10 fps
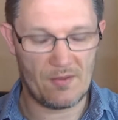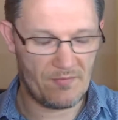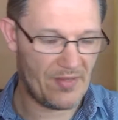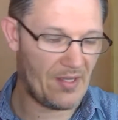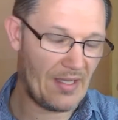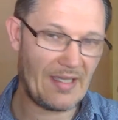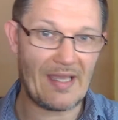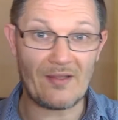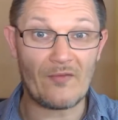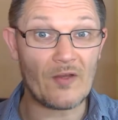But
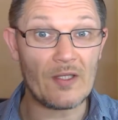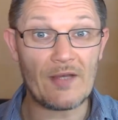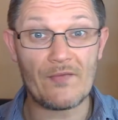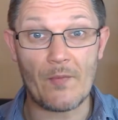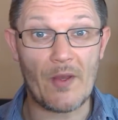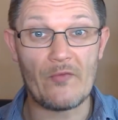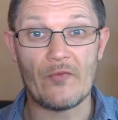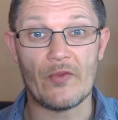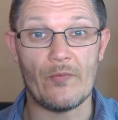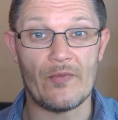again, I've got love for both
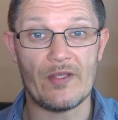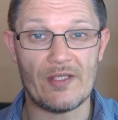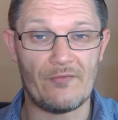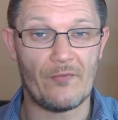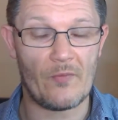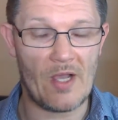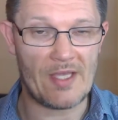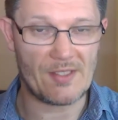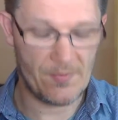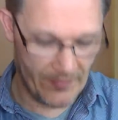of them, but in different
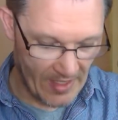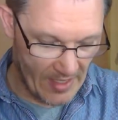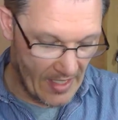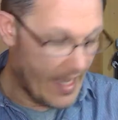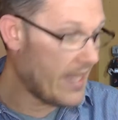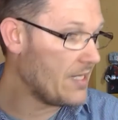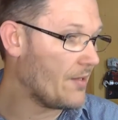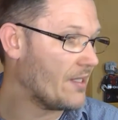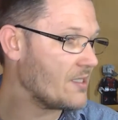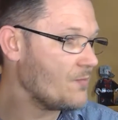ways.
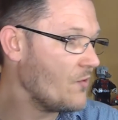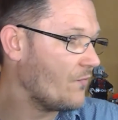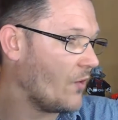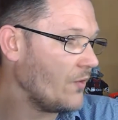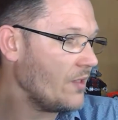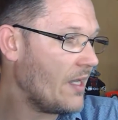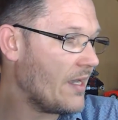Anyway, let's move on.